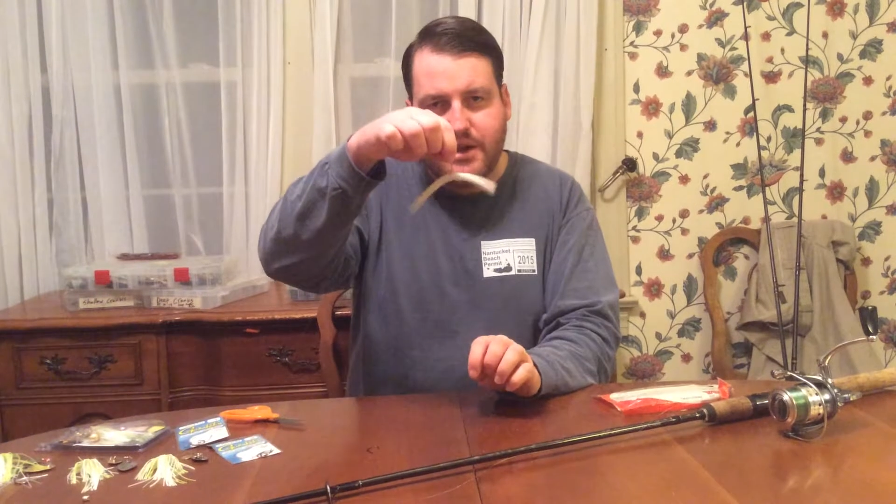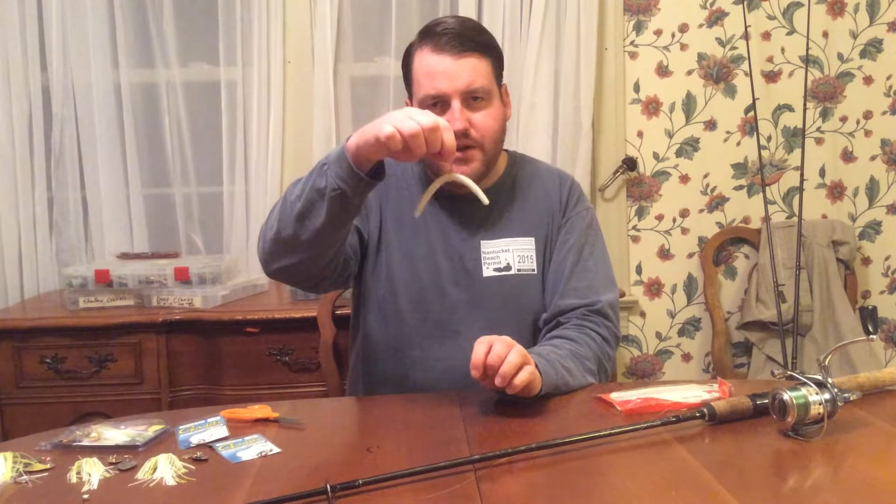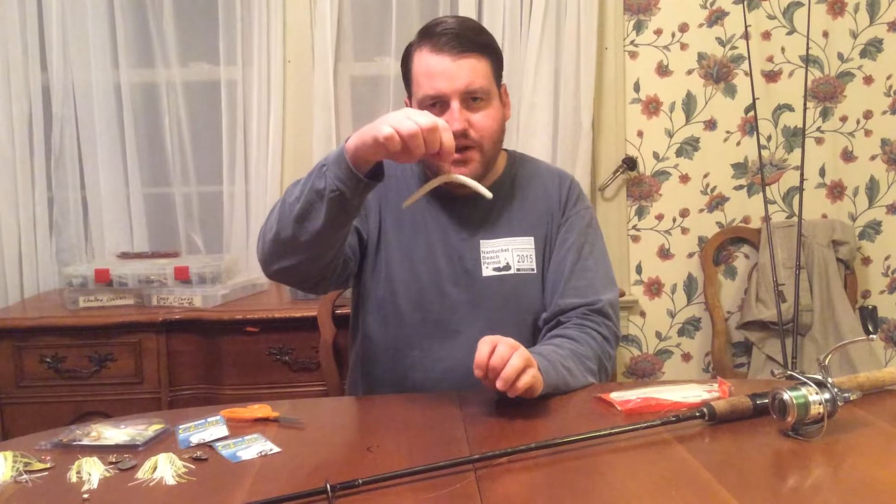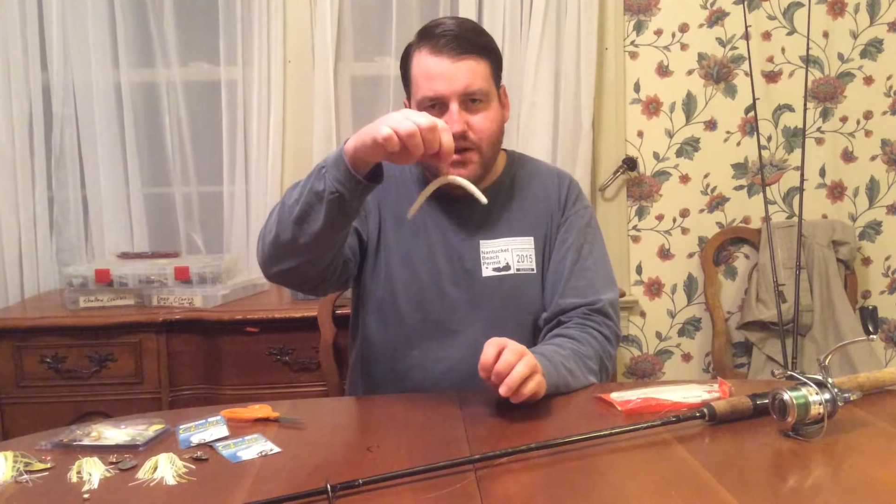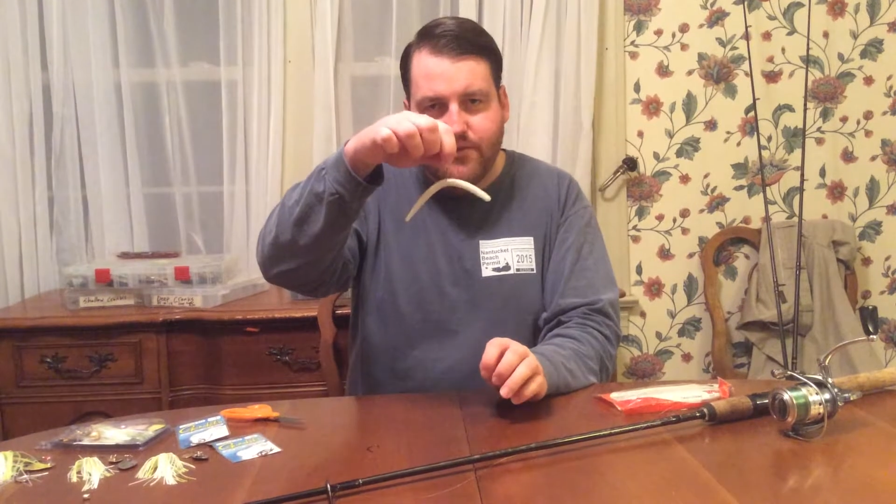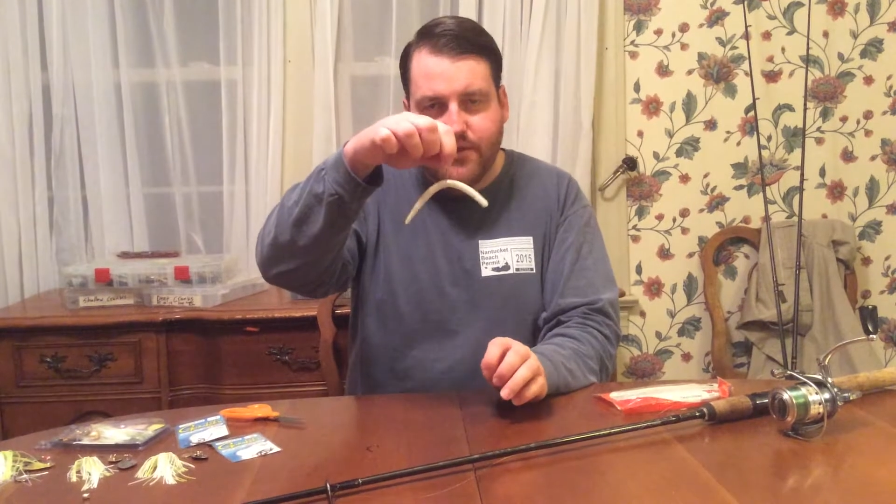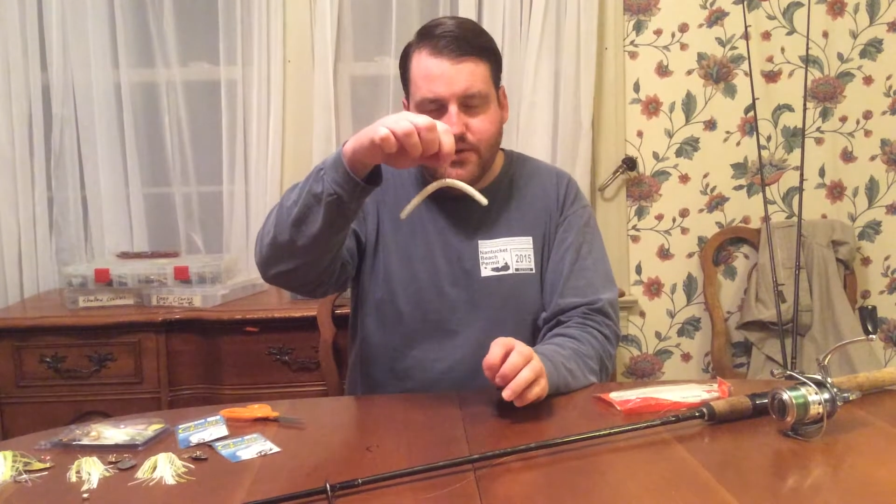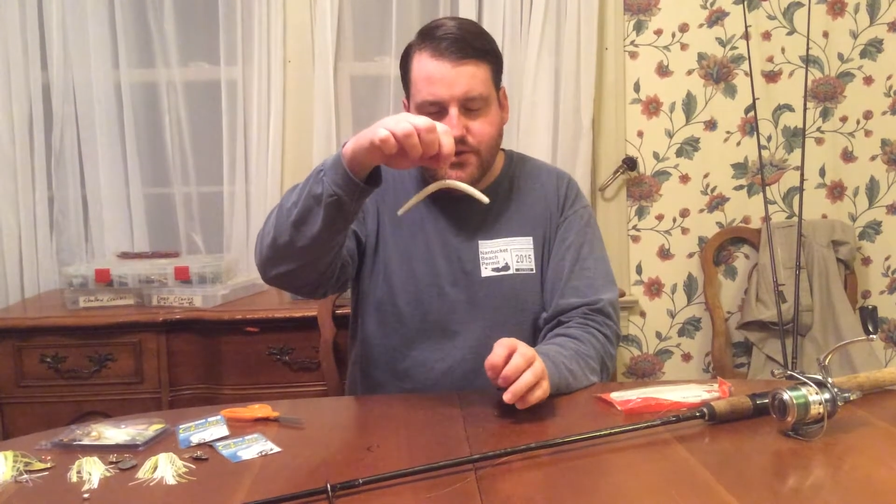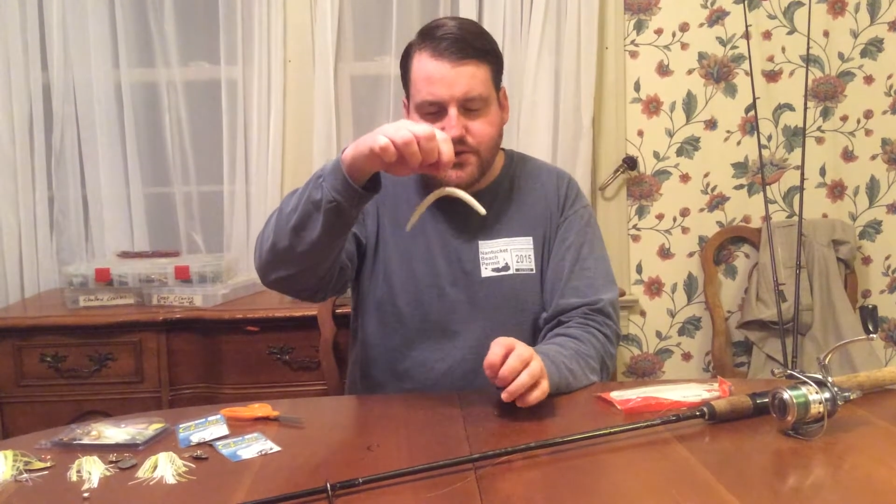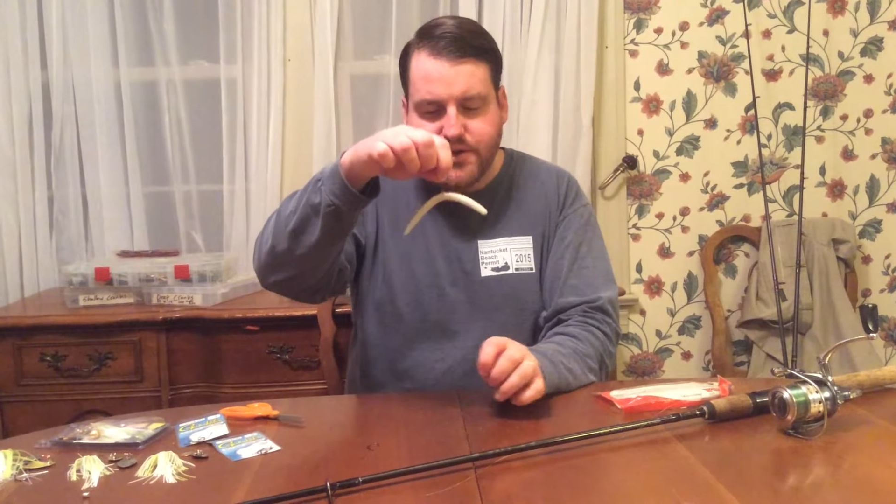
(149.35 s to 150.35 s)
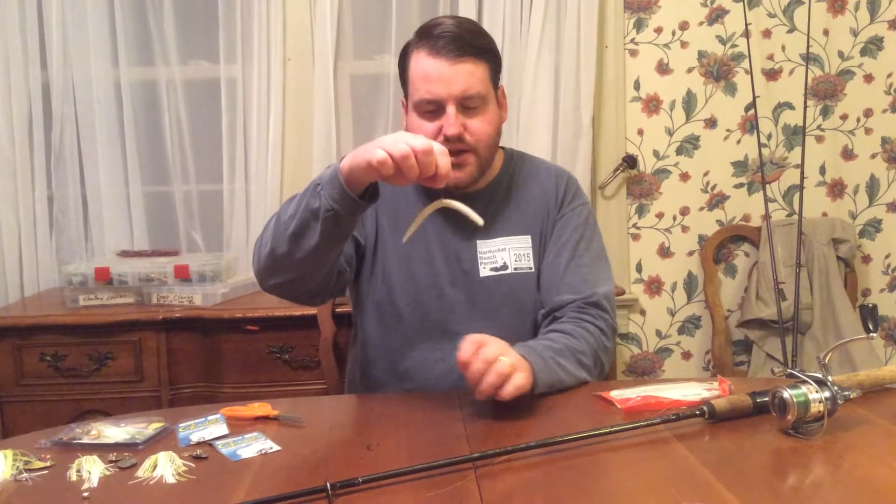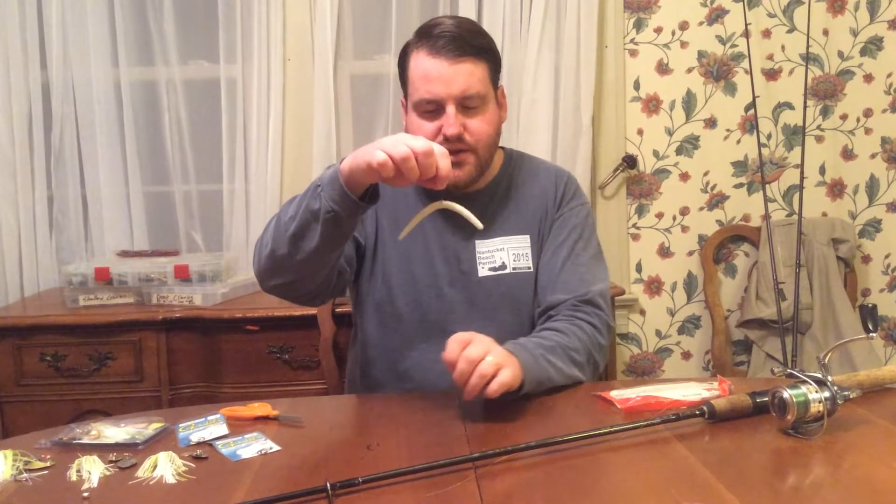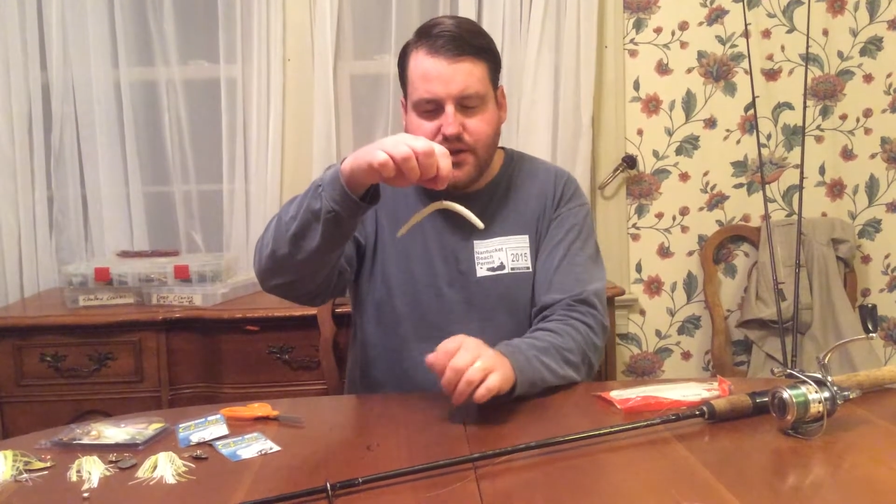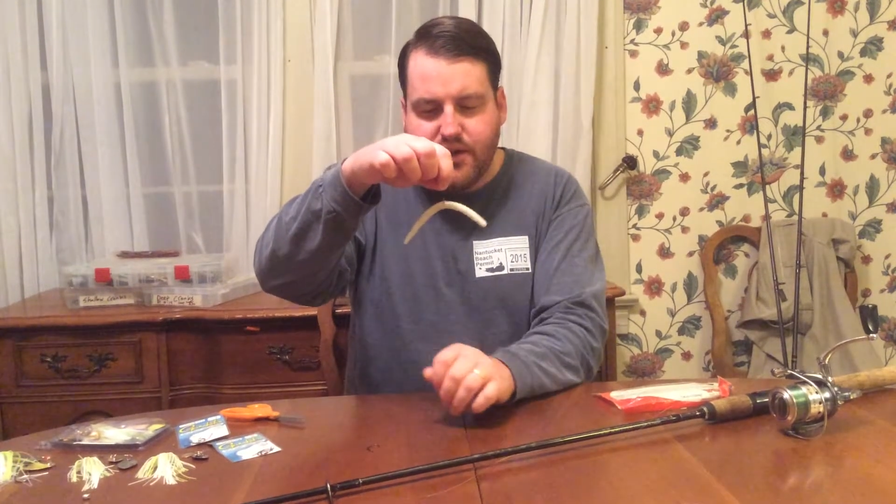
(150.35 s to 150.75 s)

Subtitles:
tearing off on the hook set,